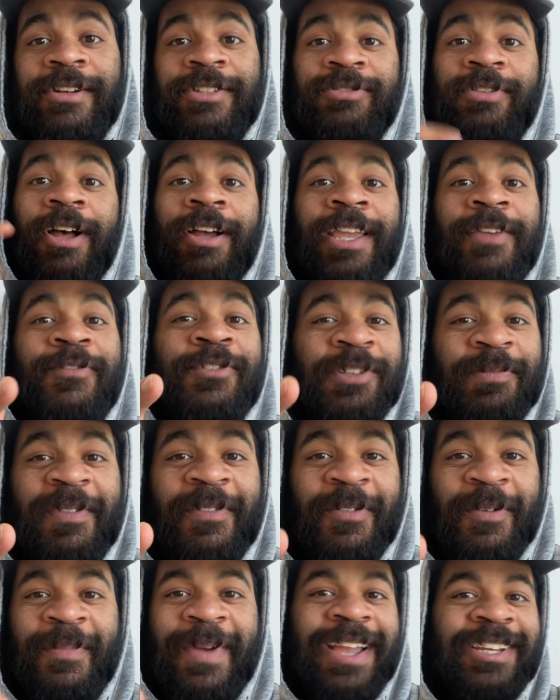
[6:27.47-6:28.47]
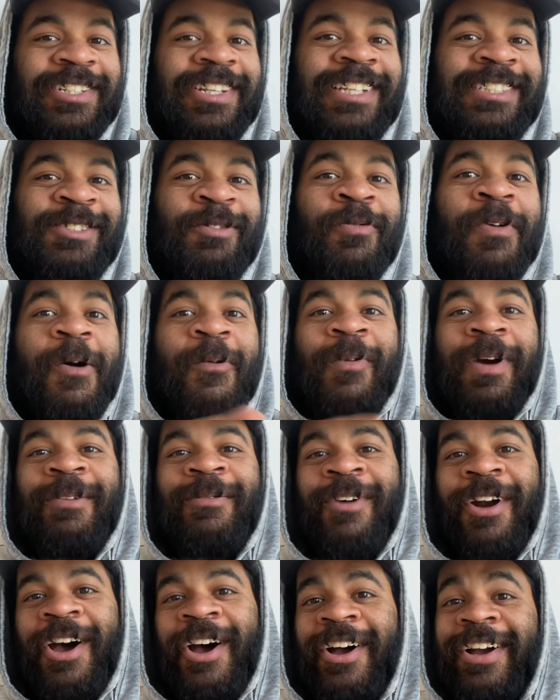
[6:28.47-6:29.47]
so I'll give you some information as to what went
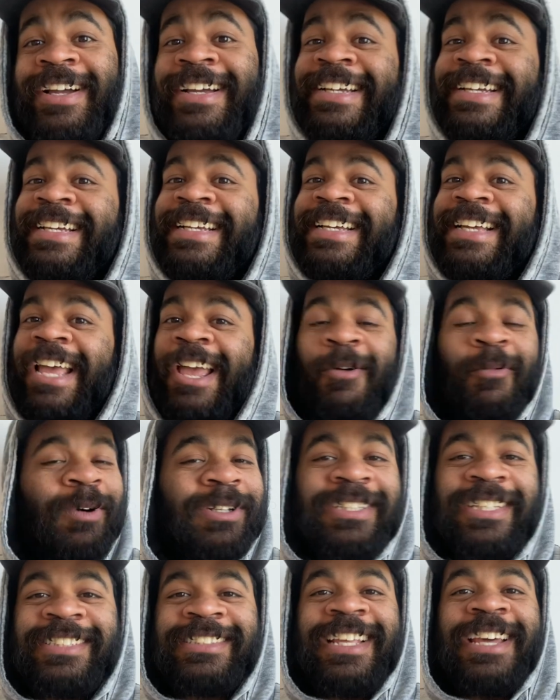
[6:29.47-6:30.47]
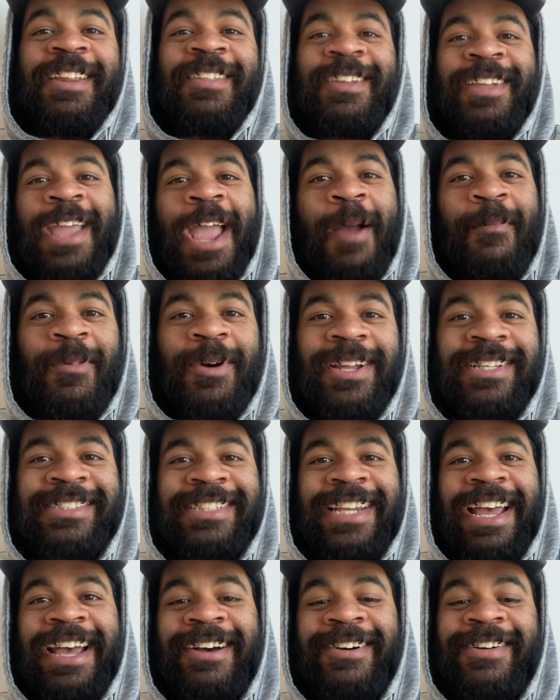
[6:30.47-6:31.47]
wrong and what the state of the camera is
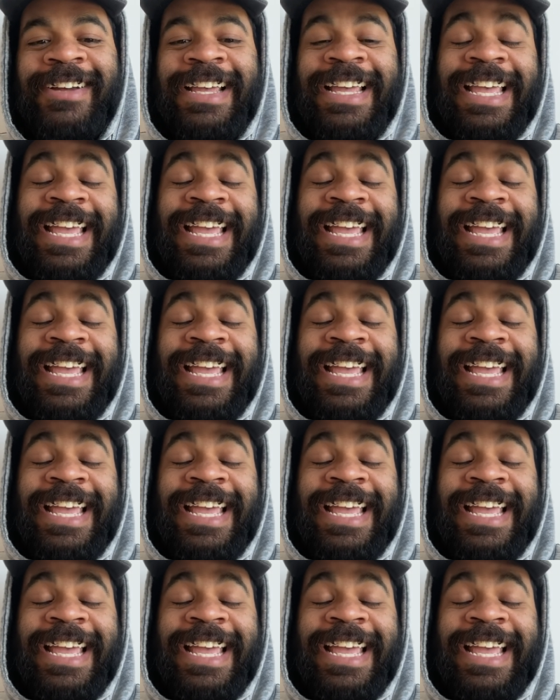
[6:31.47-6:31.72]
now.